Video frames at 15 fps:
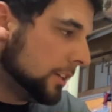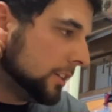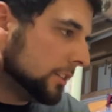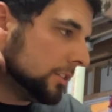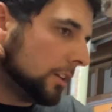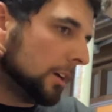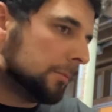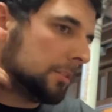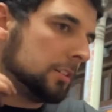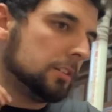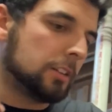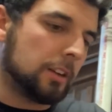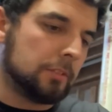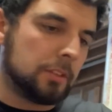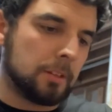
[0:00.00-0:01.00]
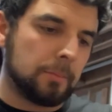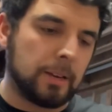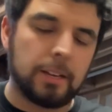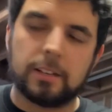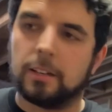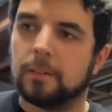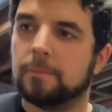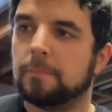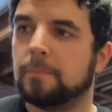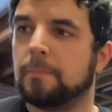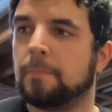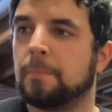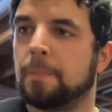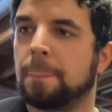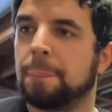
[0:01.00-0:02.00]
So I'm gonna hook everything back up,
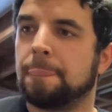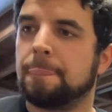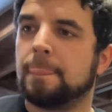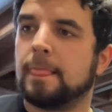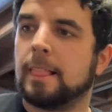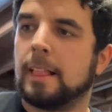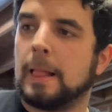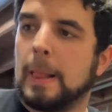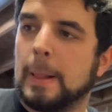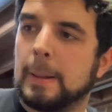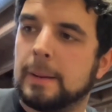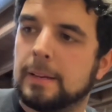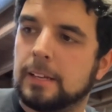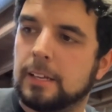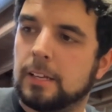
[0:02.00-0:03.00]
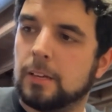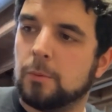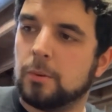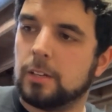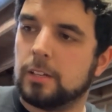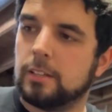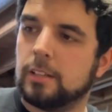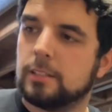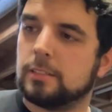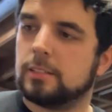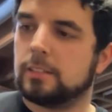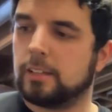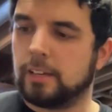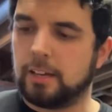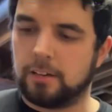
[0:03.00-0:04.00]
and we're gonna test this
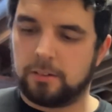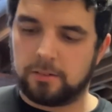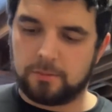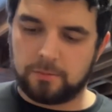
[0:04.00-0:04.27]
thing out.